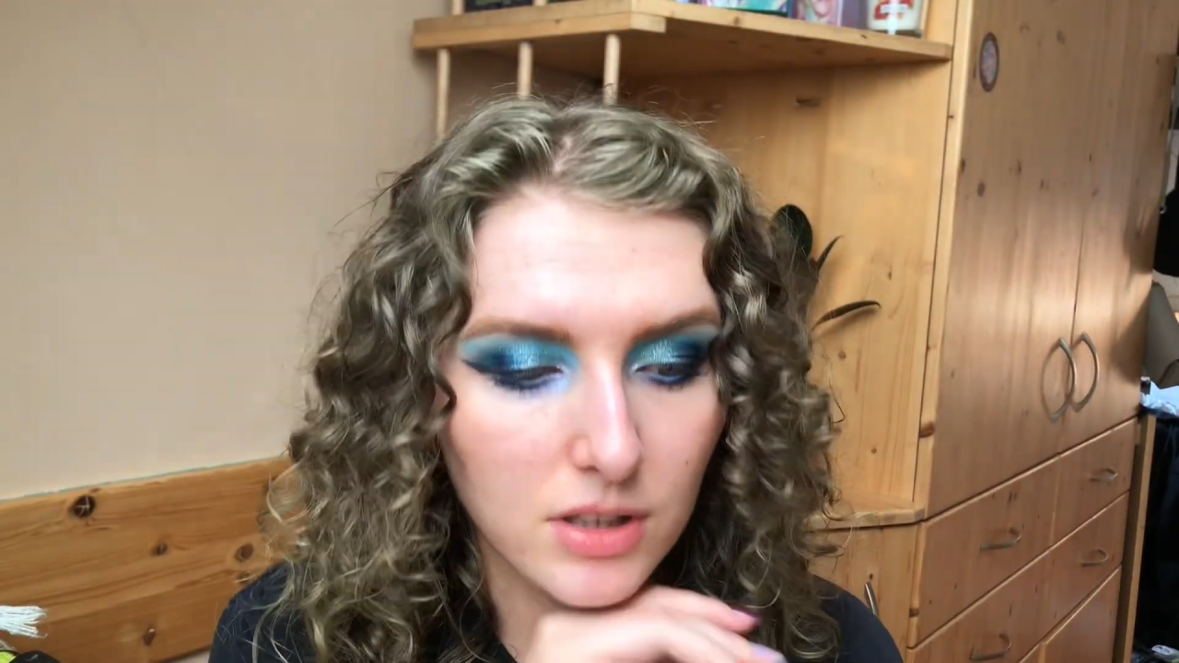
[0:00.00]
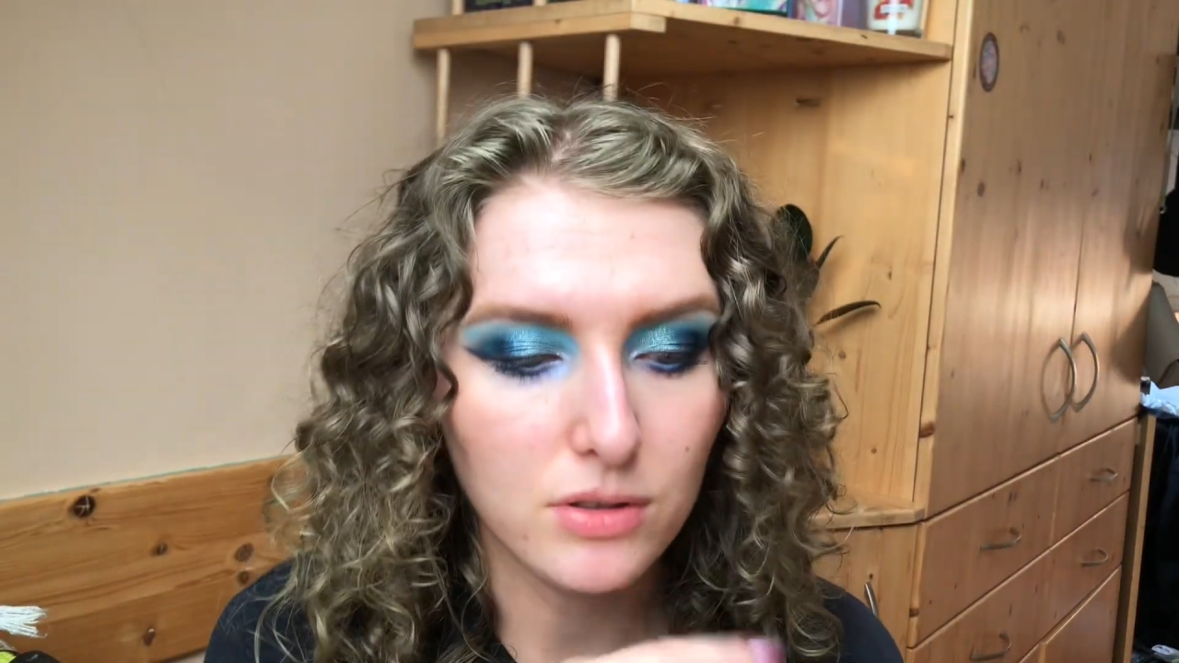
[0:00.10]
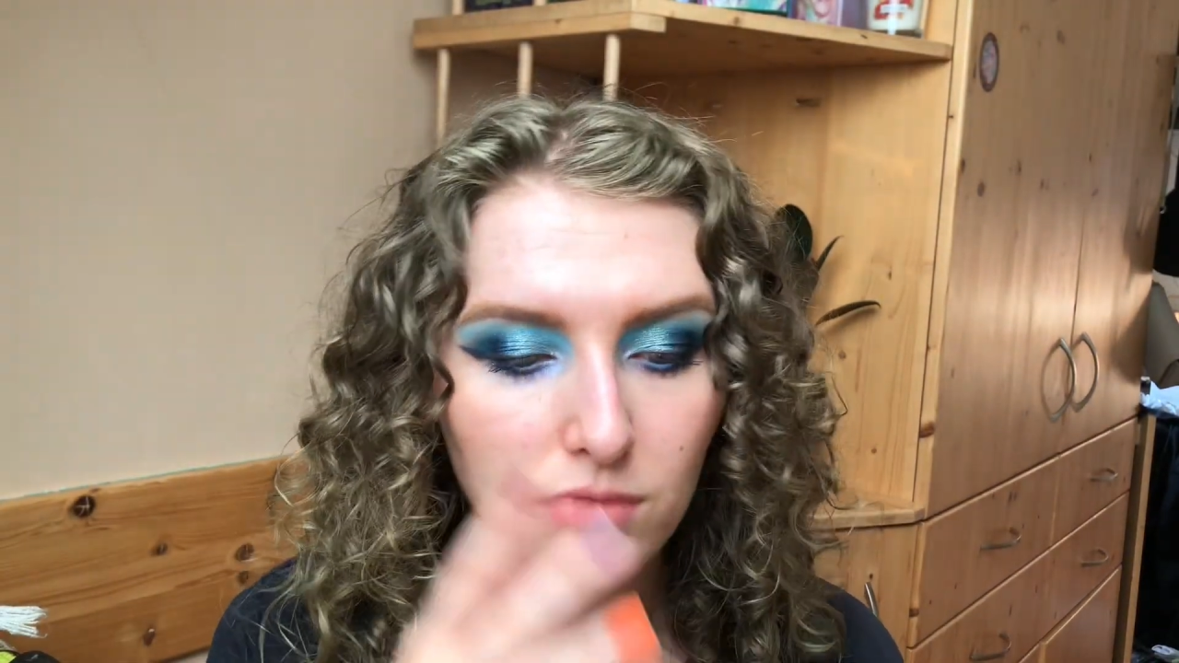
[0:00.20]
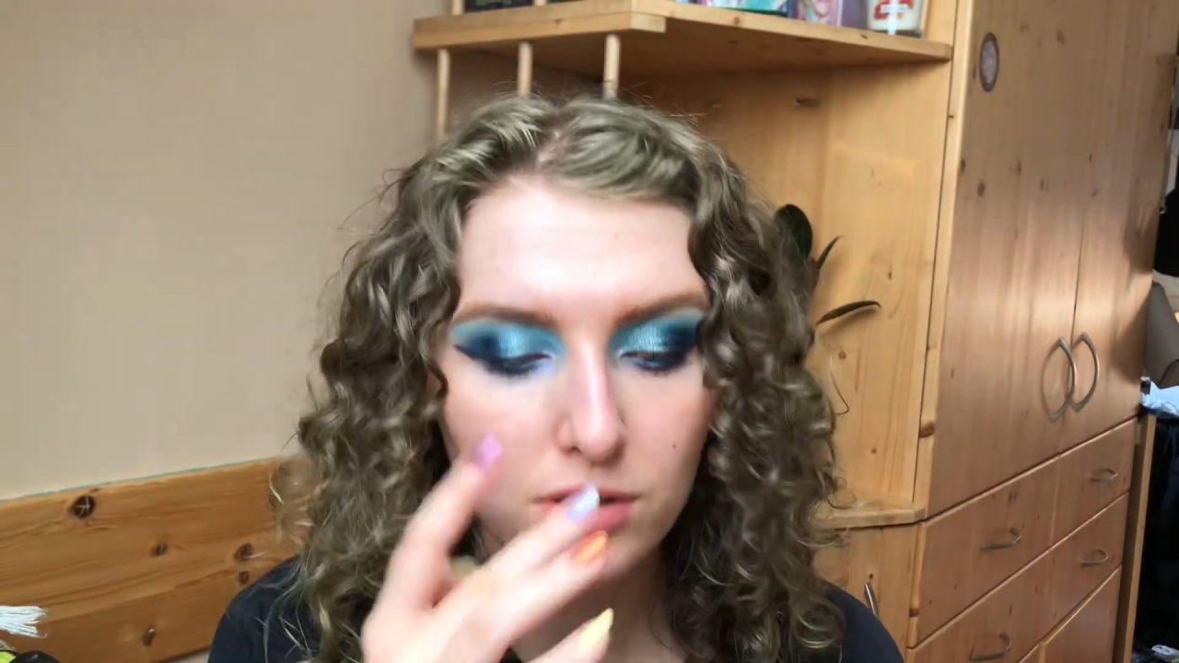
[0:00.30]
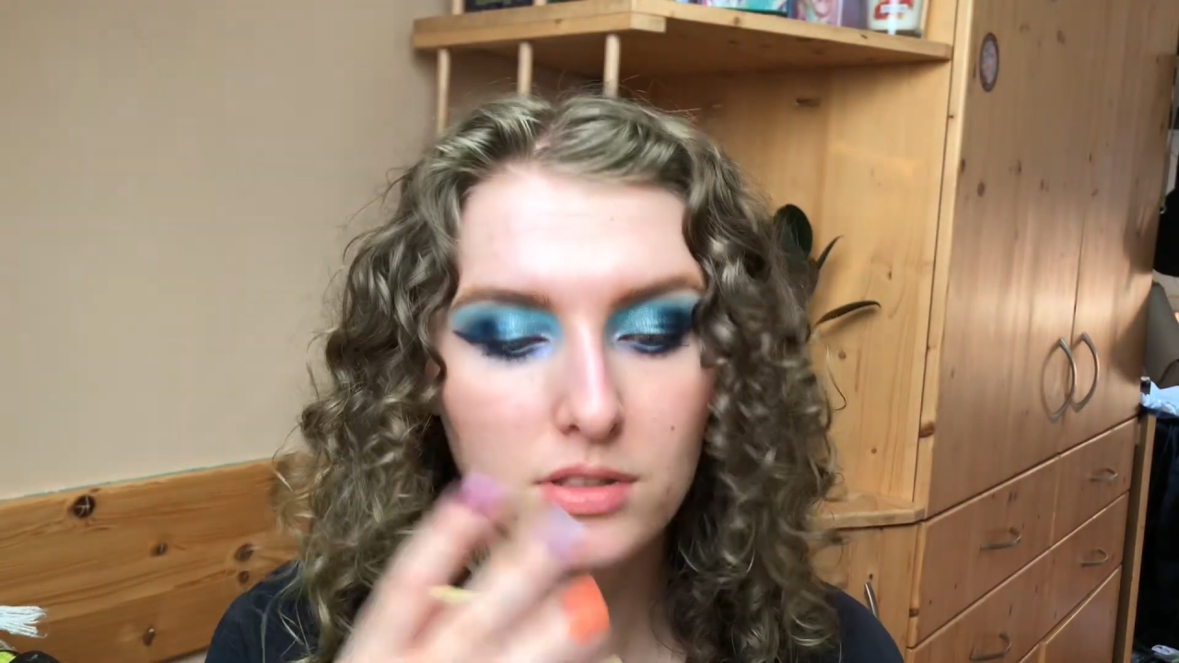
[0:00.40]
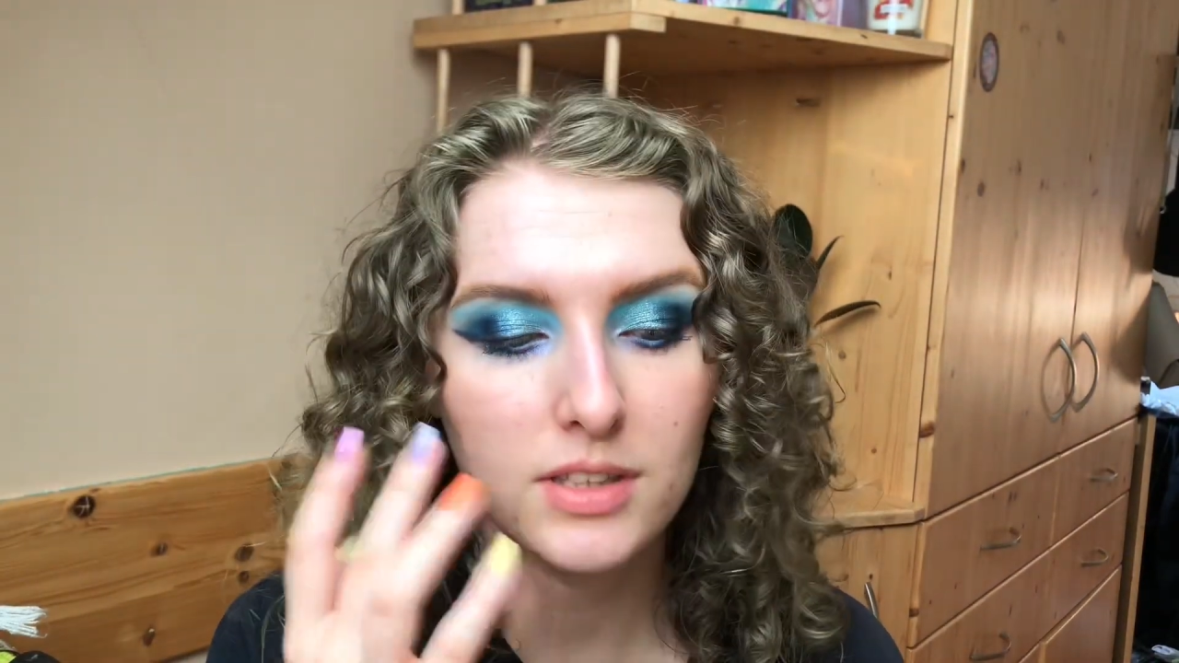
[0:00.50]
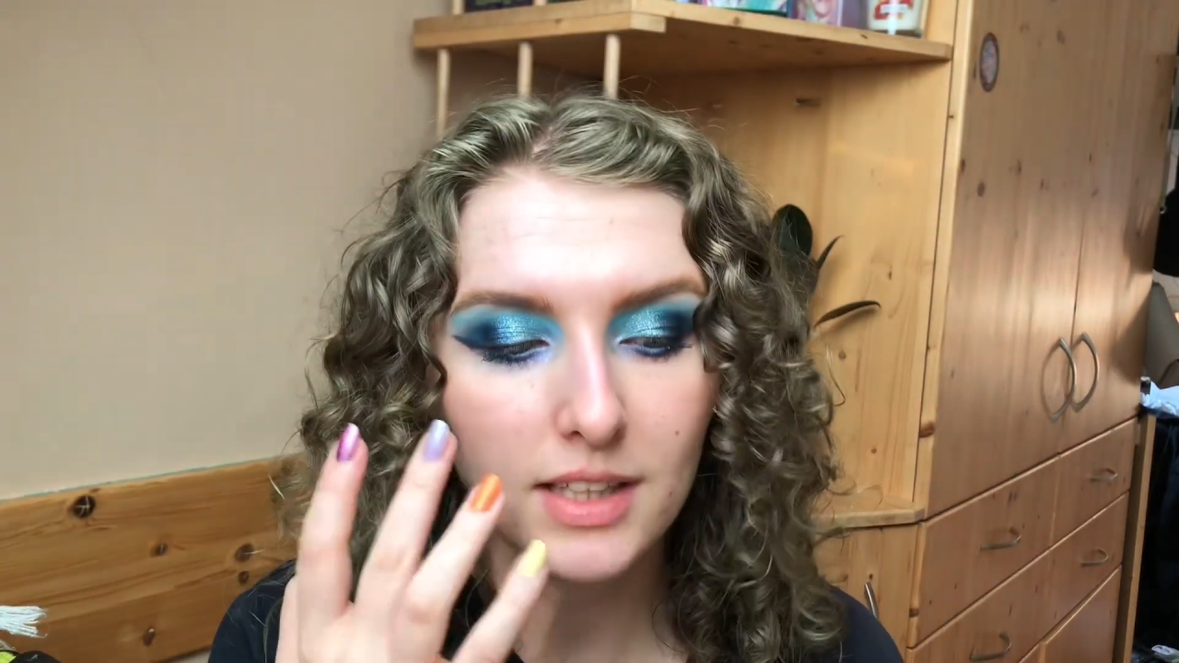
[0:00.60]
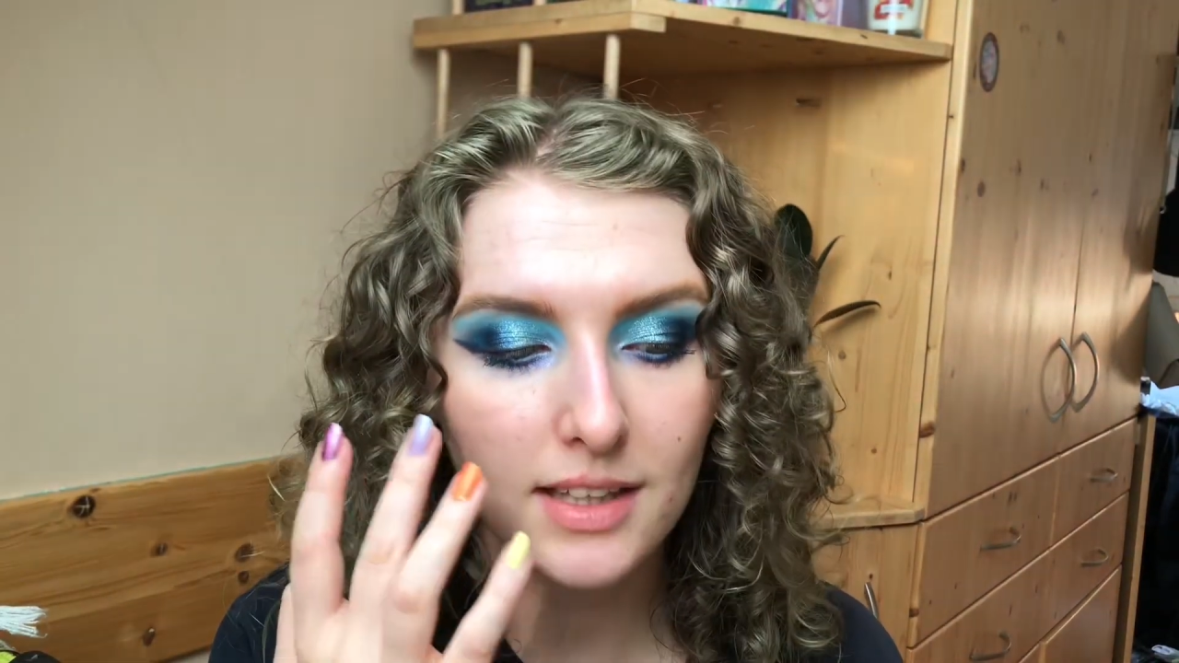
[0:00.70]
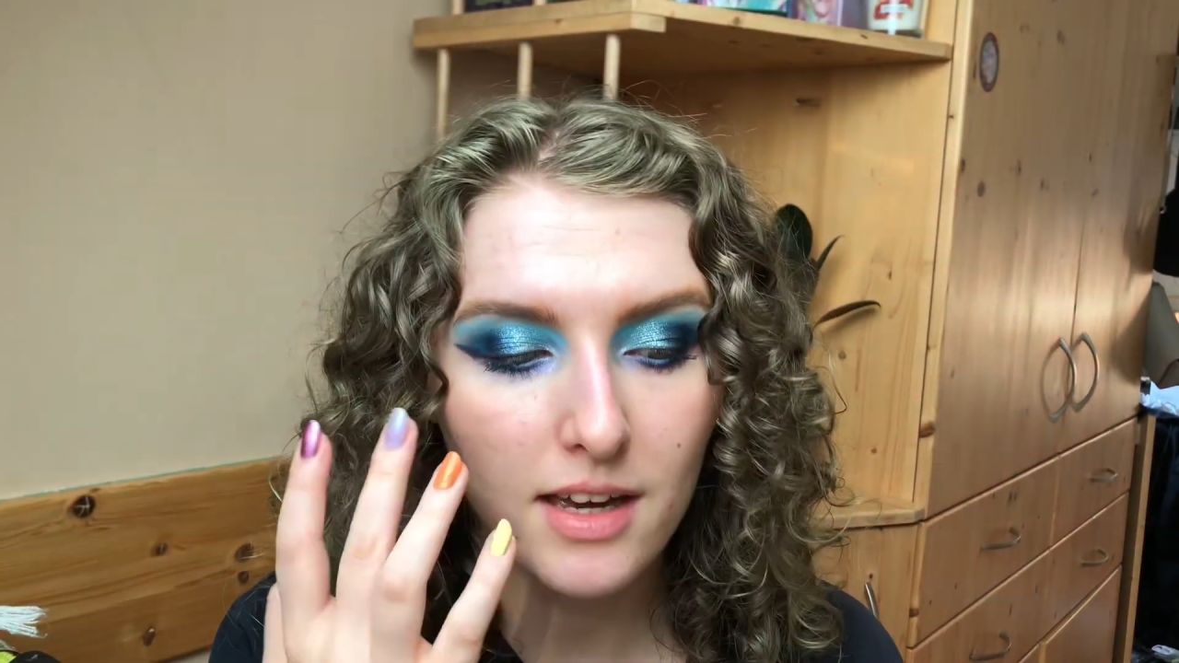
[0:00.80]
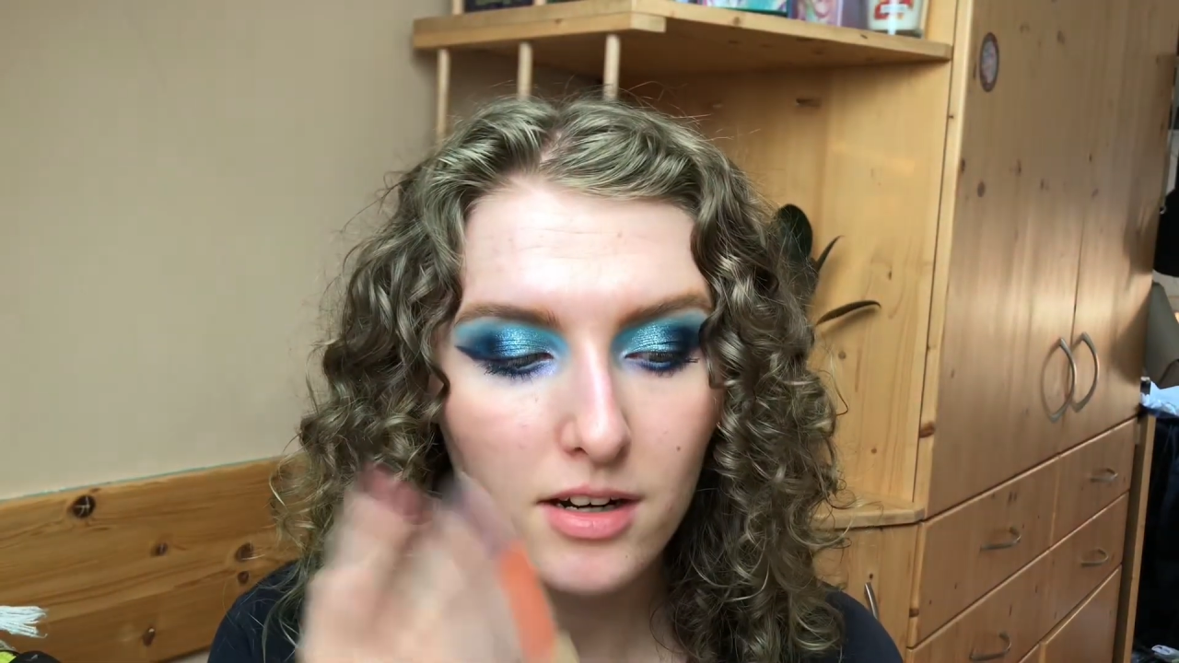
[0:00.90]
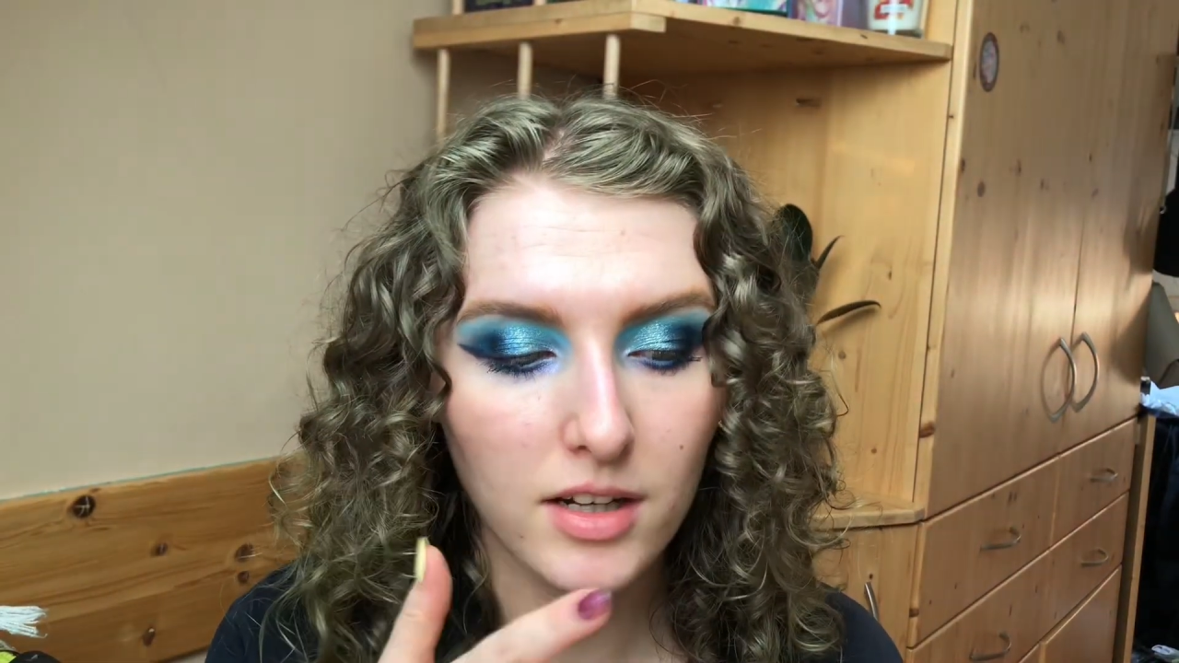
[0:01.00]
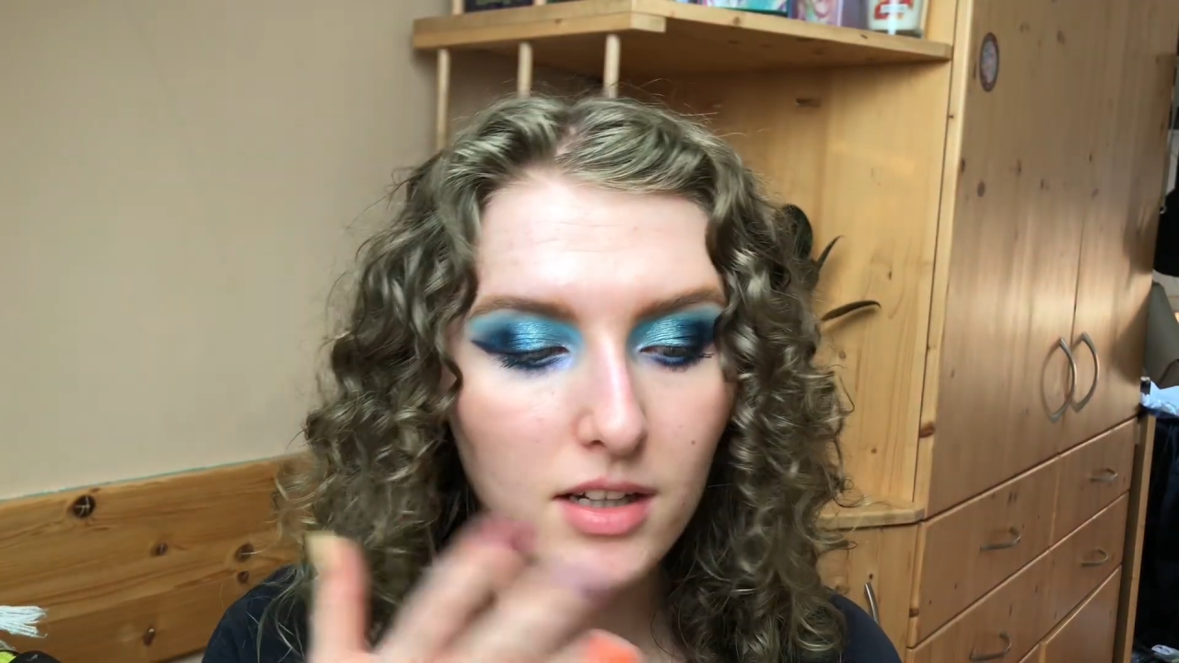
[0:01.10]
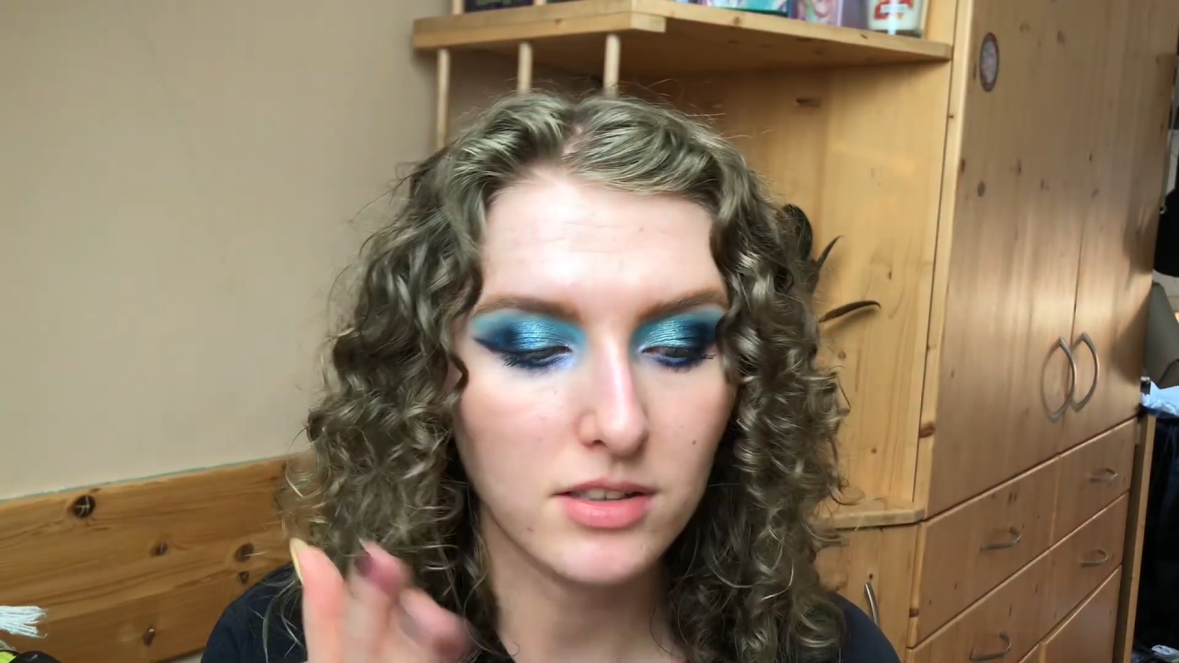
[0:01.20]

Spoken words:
to use in that area.